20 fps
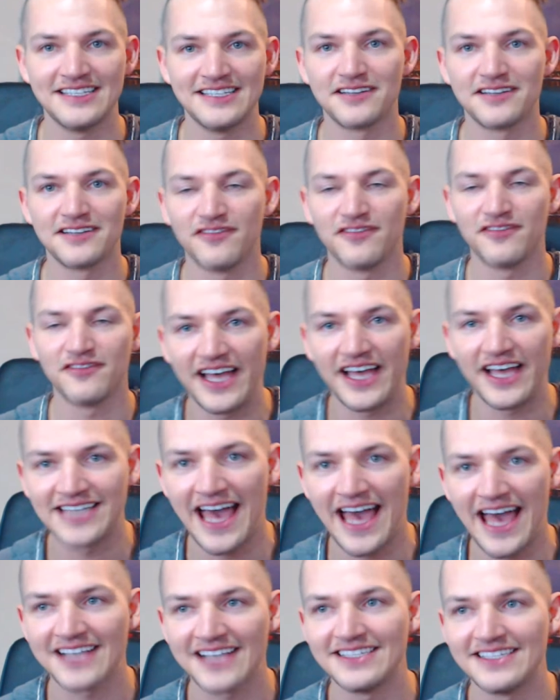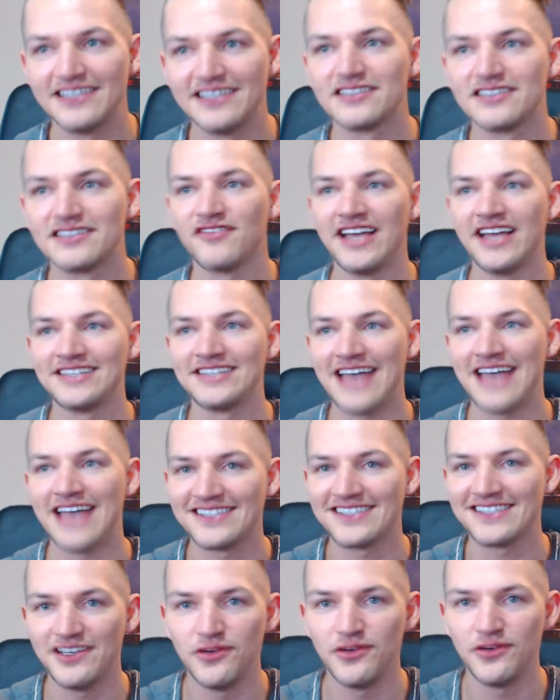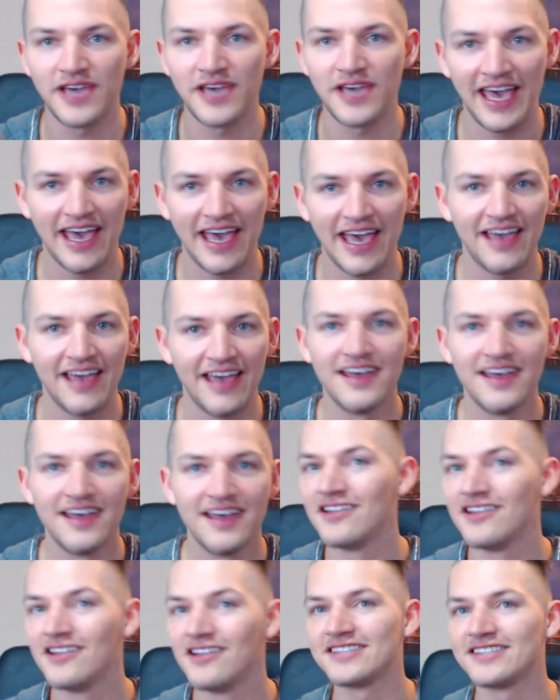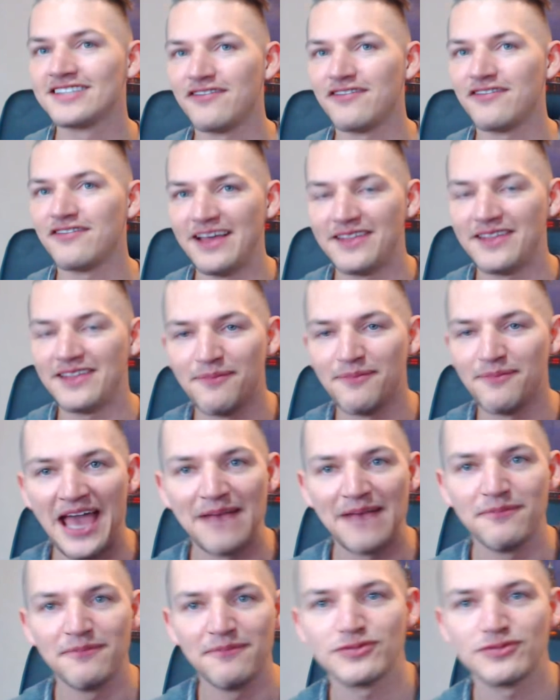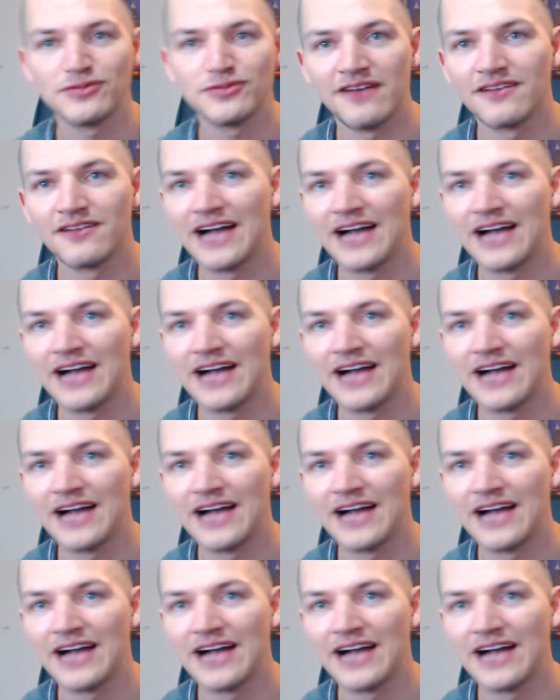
there's Fake Taxi, there's Fake Taxi UK, there's like fake the Bang Bus, whatever.